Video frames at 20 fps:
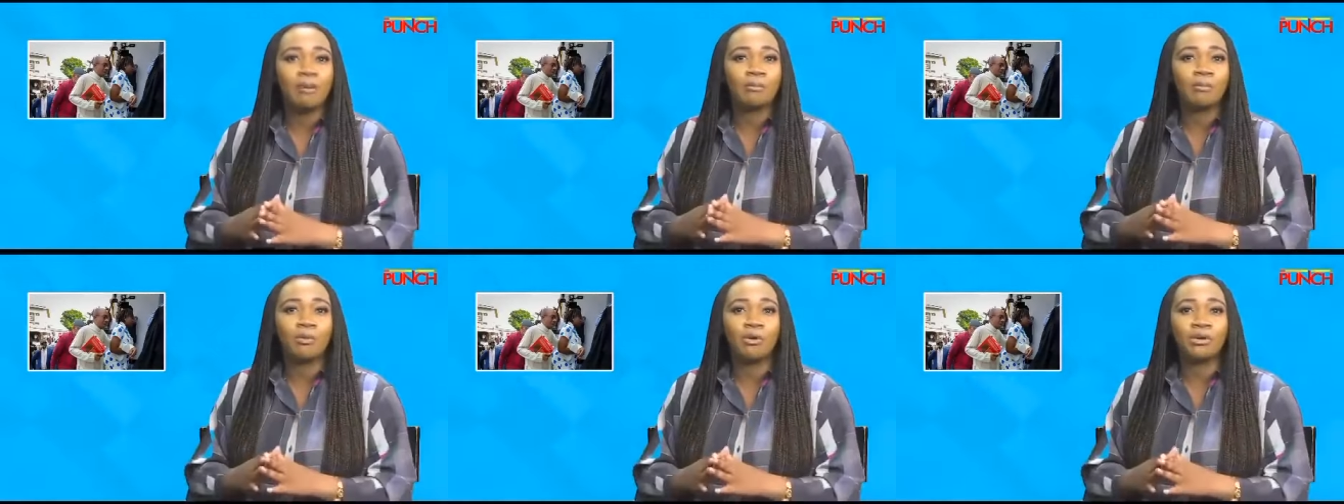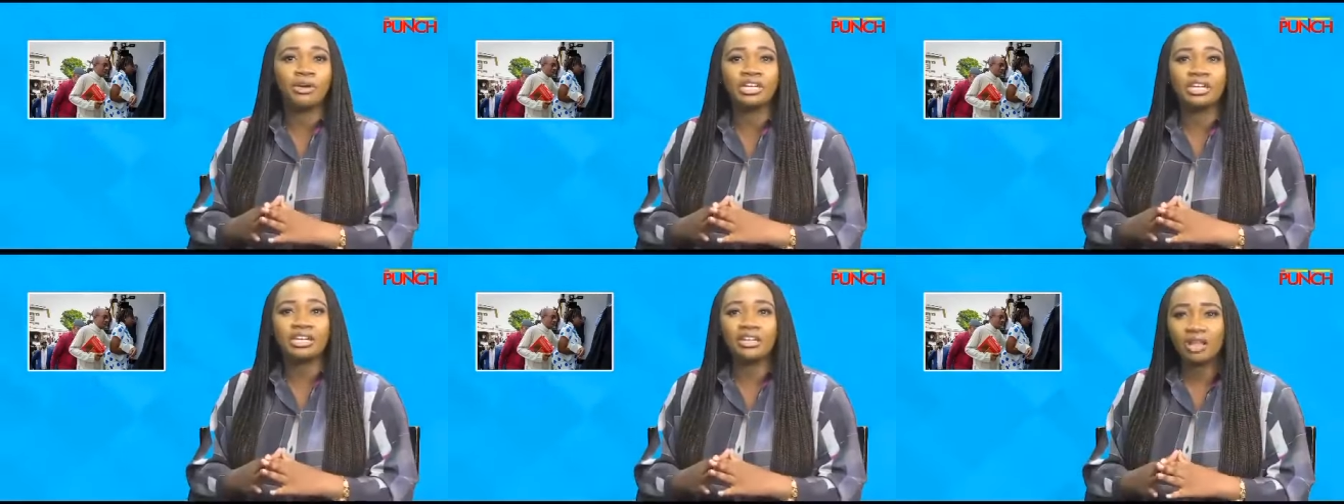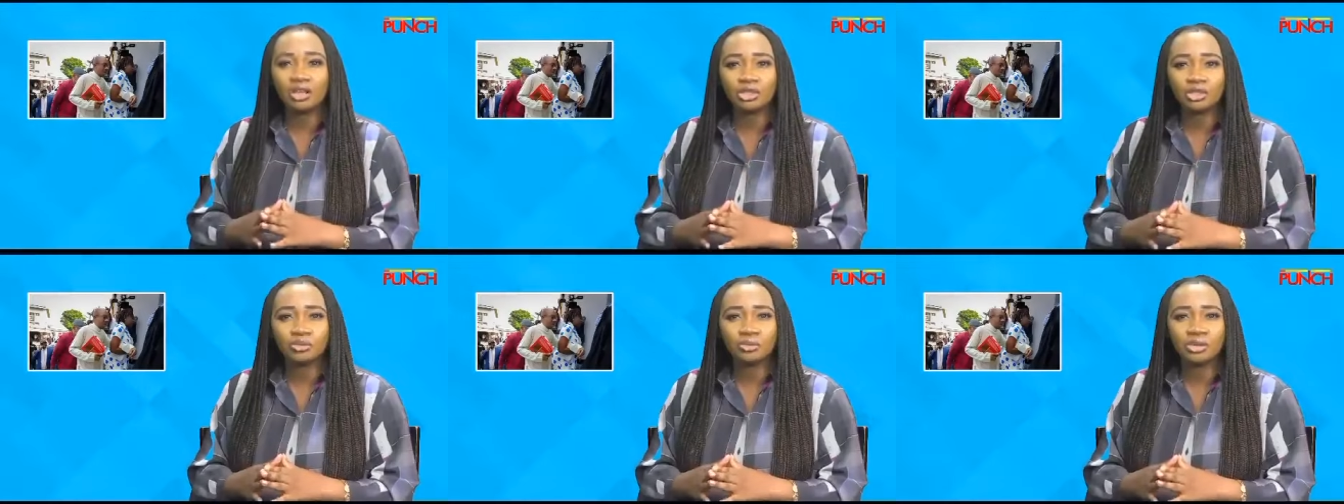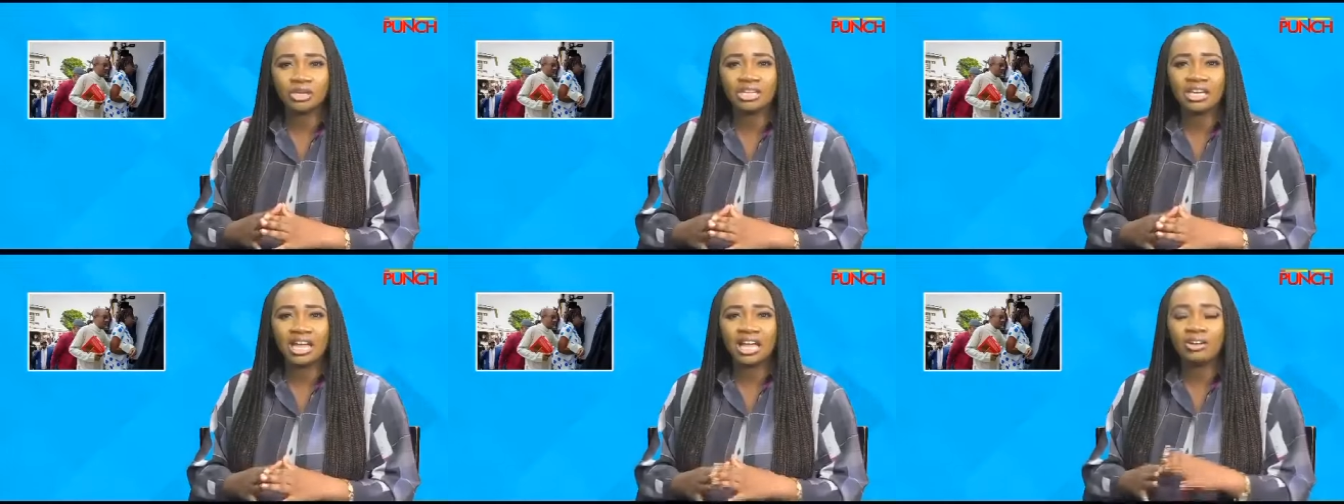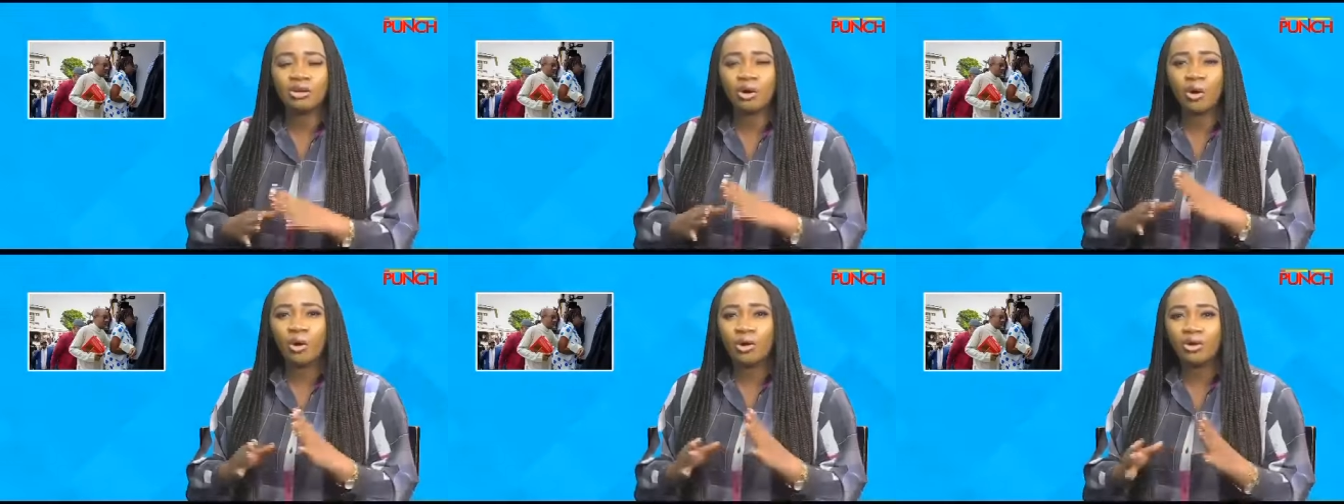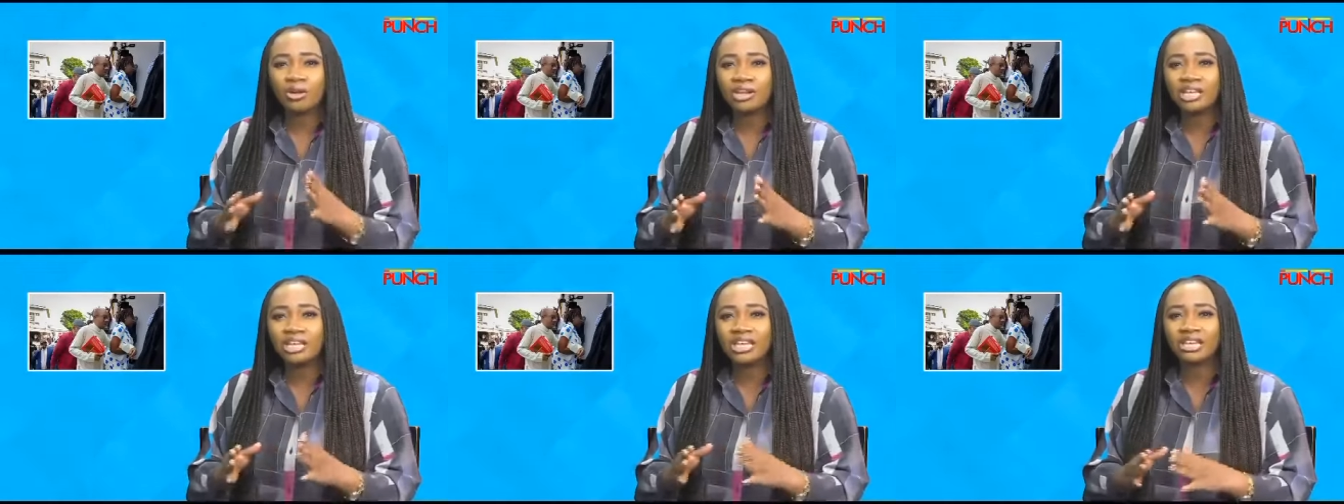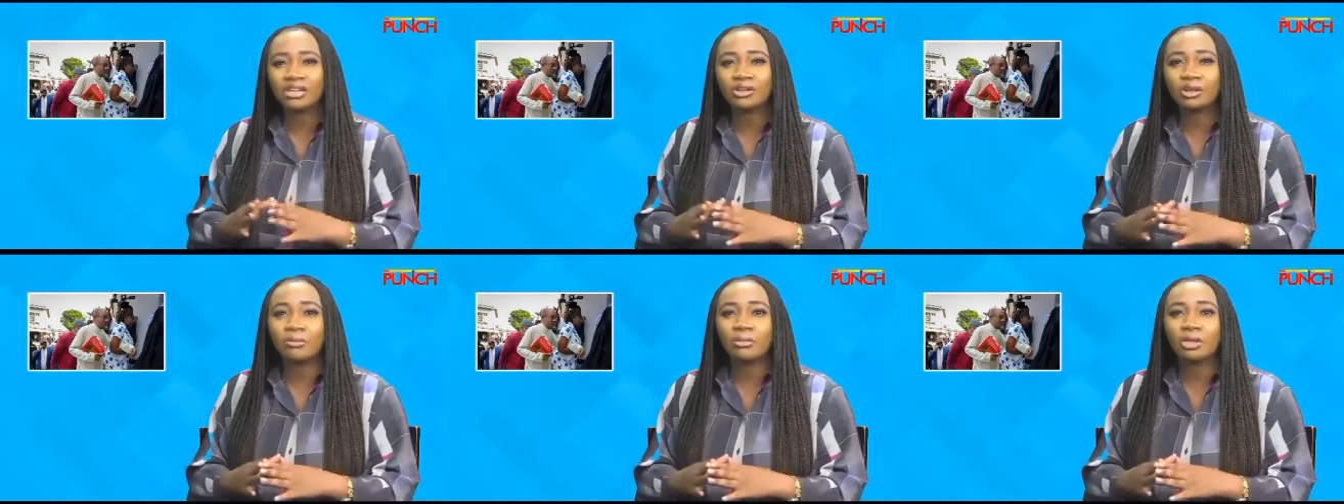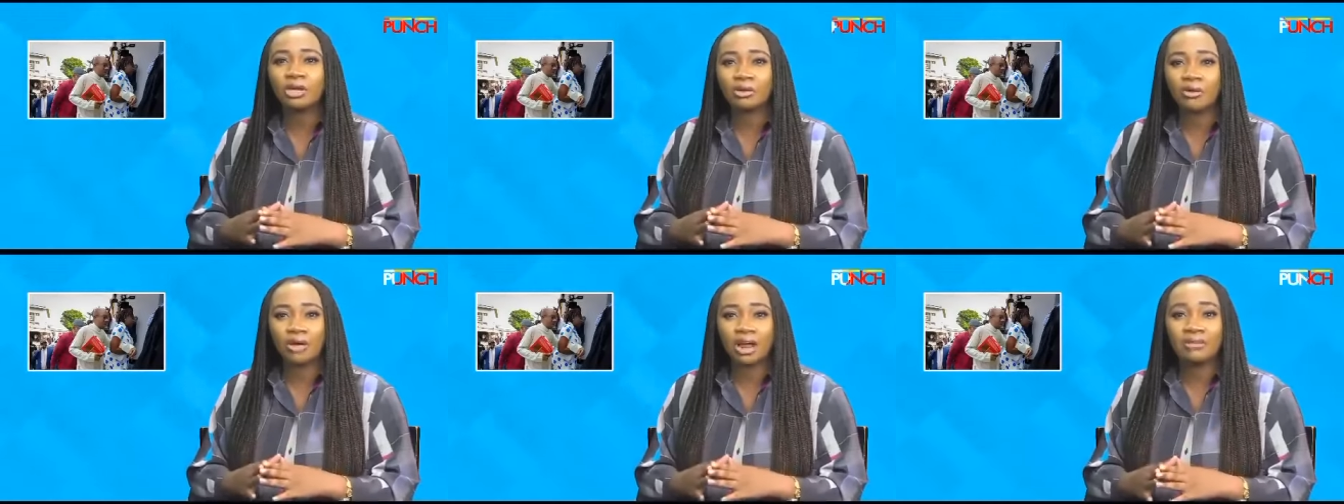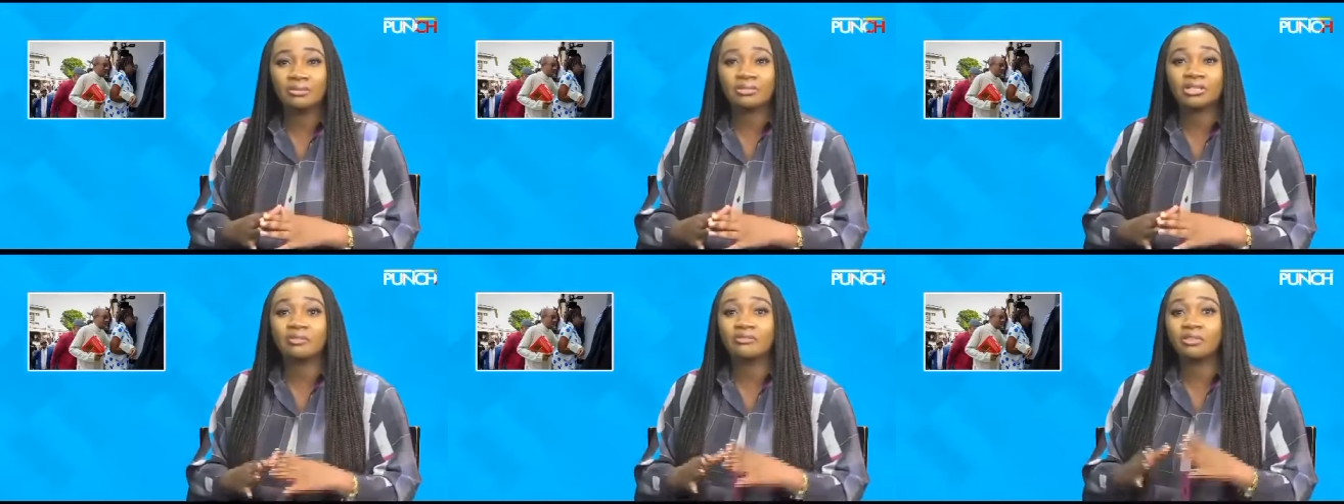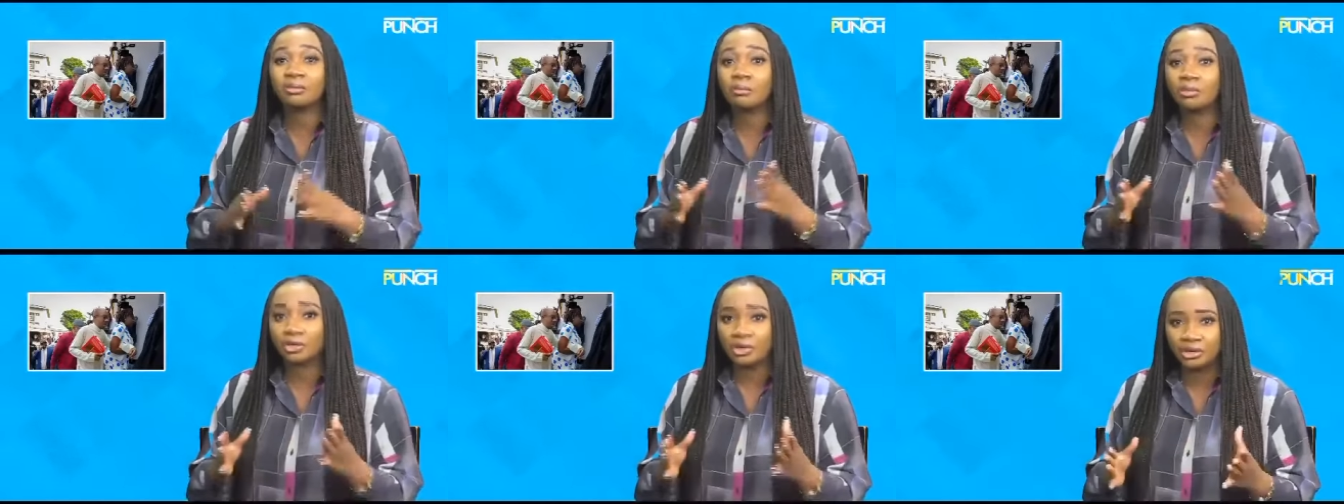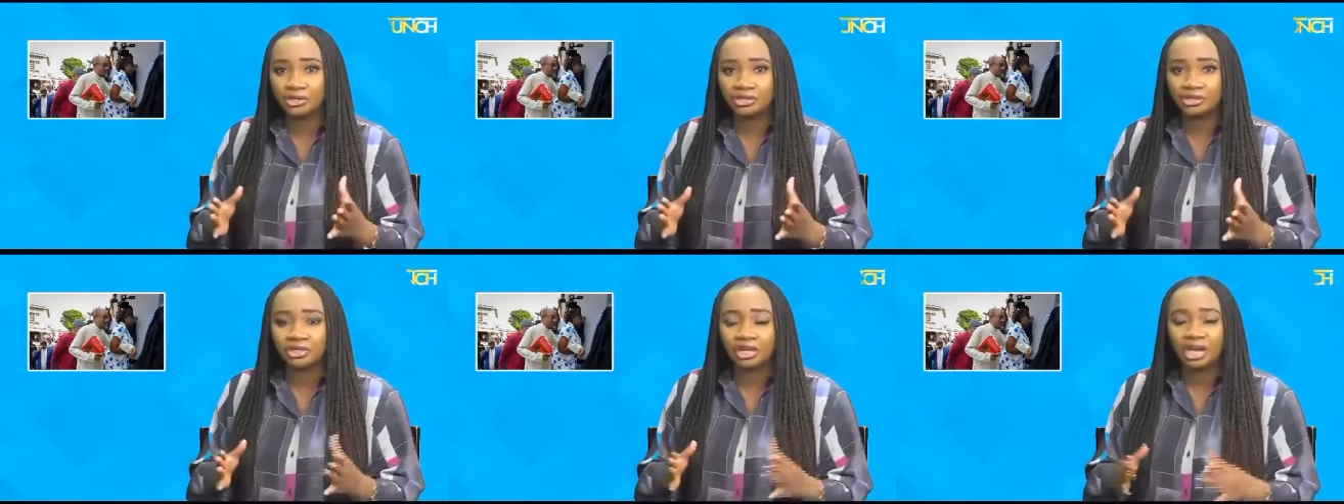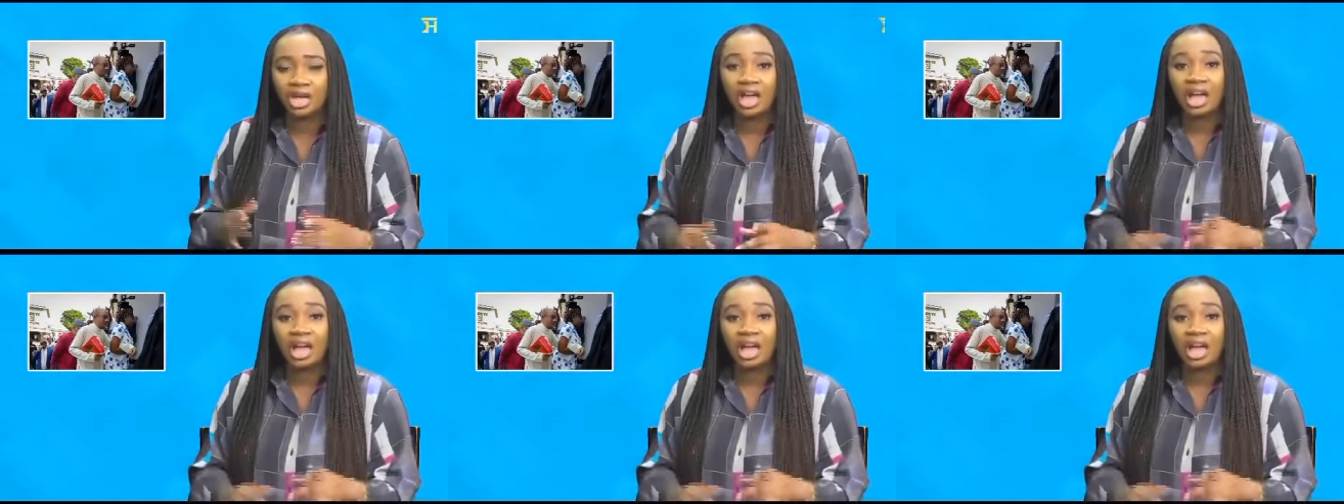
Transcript: money laundering, and other economic crimes have emerged.